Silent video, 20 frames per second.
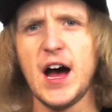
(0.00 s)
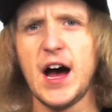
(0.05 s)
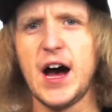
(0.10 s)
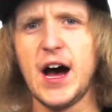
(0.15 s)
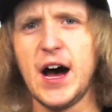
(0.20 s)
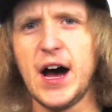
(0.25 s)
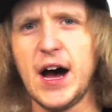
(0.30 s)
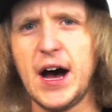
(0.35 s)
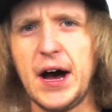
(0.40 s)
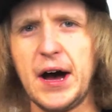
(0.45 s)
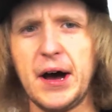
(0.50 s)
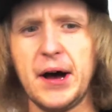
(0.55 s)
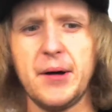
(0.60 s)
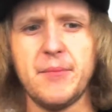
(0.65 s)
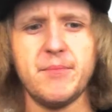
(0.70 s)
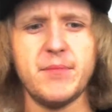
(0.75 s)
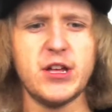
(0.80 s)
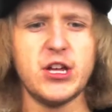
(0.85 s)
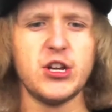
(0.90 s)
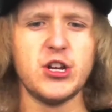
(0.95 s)

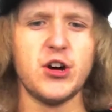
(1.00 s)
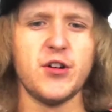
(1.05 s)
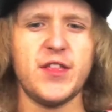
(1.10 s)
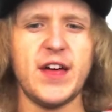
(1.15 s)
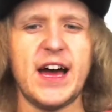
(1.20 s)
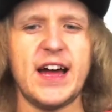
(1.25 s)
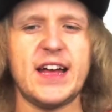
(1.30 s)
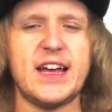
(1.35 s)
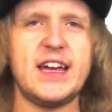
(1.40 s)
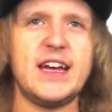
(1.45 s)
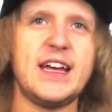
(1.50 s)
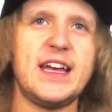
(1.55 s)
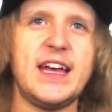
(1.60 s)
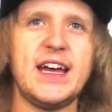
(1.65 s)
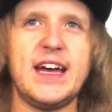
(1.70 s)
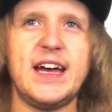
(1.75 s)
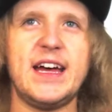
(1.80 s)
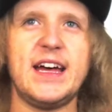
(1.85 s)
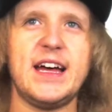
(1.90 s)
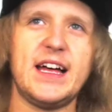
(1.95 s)
That could
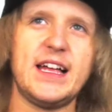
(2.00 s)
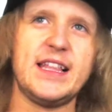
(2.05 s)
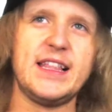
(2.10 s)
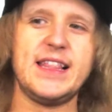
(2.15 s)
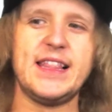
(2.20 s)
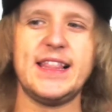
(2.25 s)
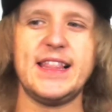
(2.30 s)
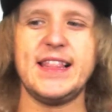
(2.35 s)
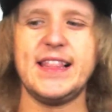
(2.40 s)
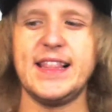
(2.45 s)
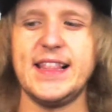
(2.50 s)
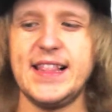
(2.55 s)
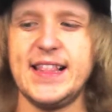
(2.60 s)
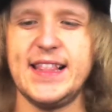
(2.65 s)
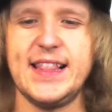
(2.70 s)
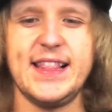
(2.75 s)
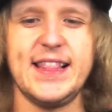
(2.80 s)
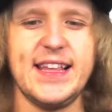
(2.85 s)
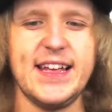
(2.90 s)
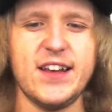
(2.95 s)
get a
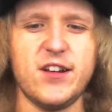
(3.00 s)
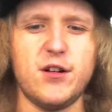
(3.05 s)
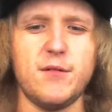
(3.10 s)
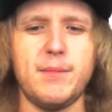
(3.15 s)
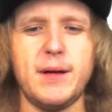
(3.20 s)
little